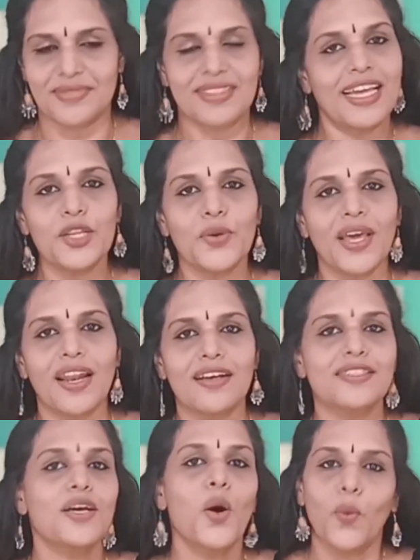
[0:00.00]
Then you can
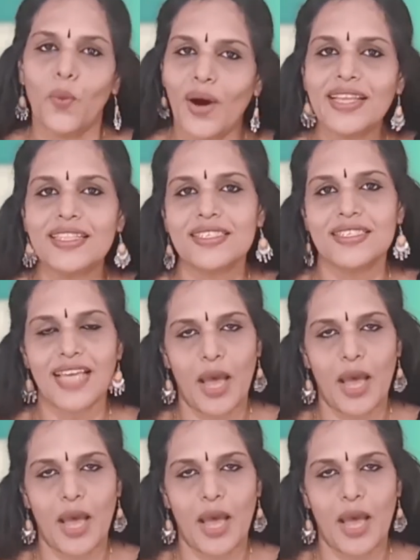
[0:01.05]
ask, why this is